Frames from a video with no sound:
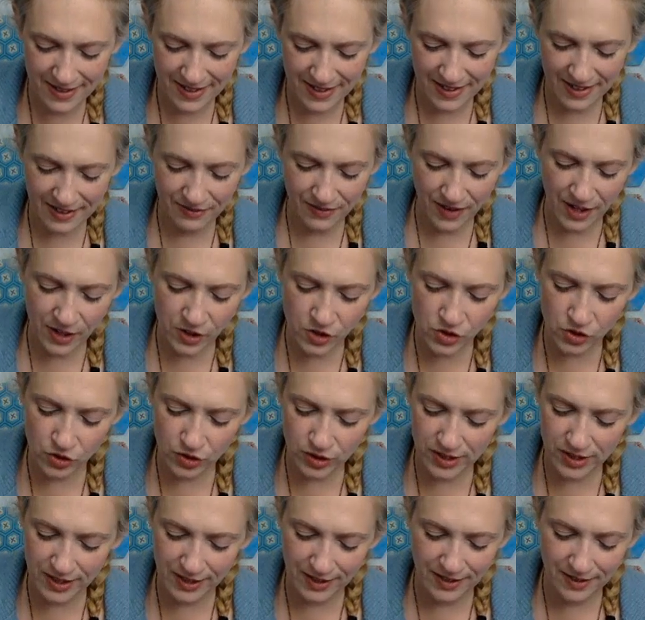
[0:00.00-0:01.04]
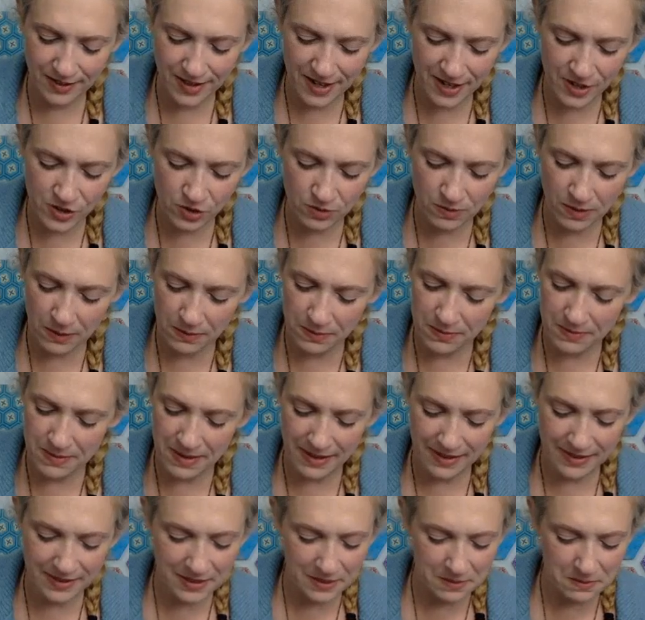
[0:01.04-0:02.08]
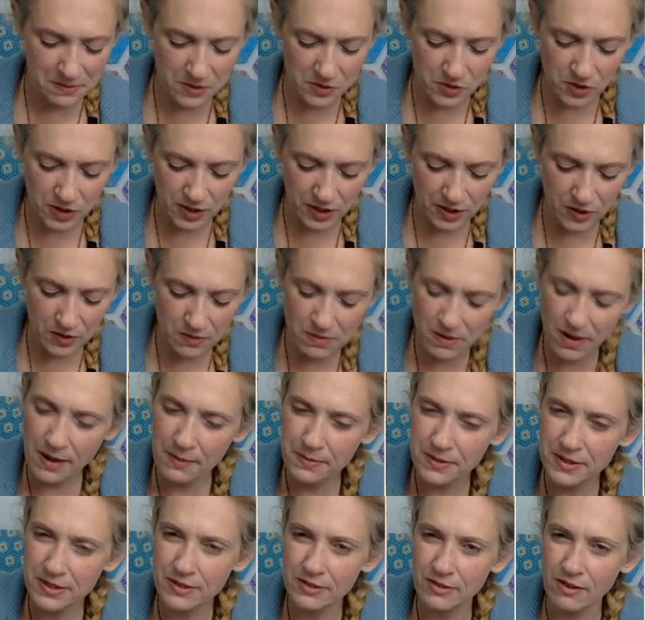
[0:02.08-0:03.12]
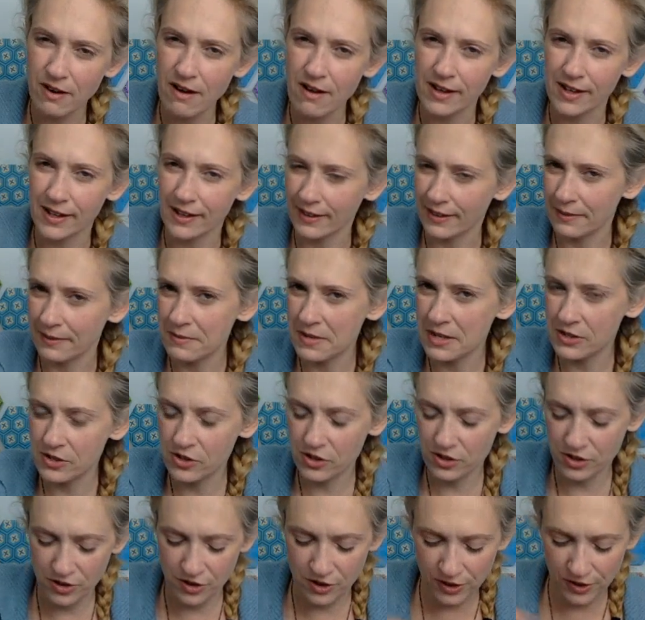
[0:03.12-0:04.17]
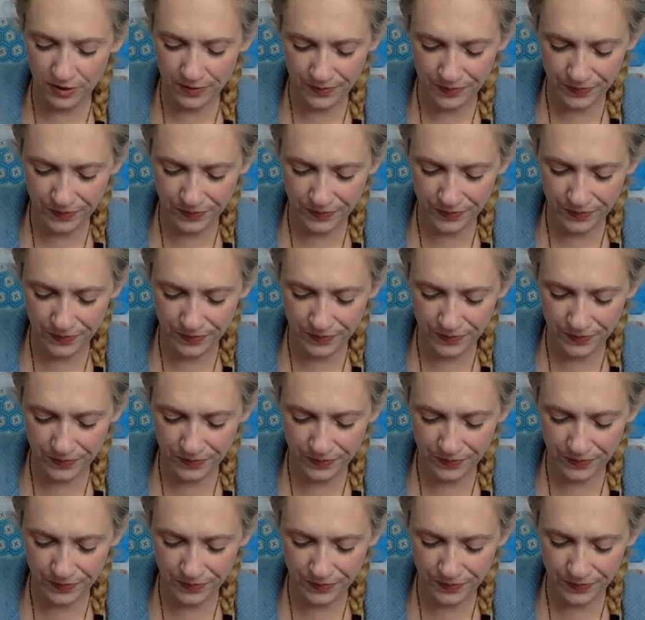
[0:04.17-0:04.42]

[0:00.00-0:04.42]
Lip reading: If Angel's here, Angel might be making some music, or perhaps drawing, I'm not sure.